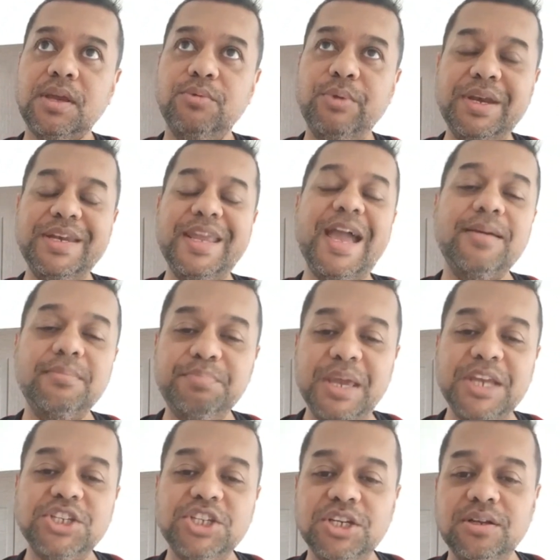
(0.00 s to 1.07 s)
written down,
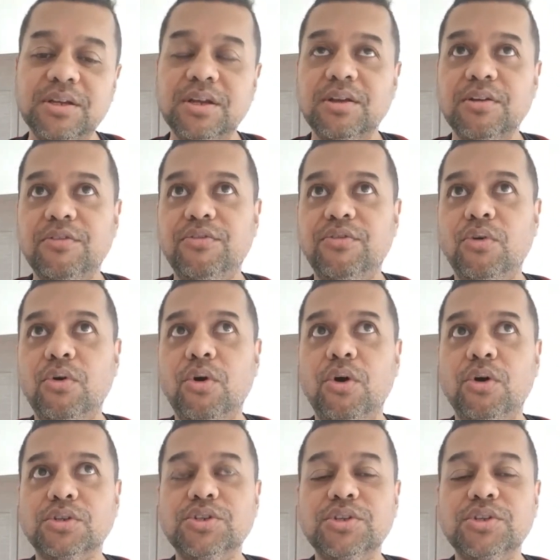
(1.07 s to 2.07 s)
pictured for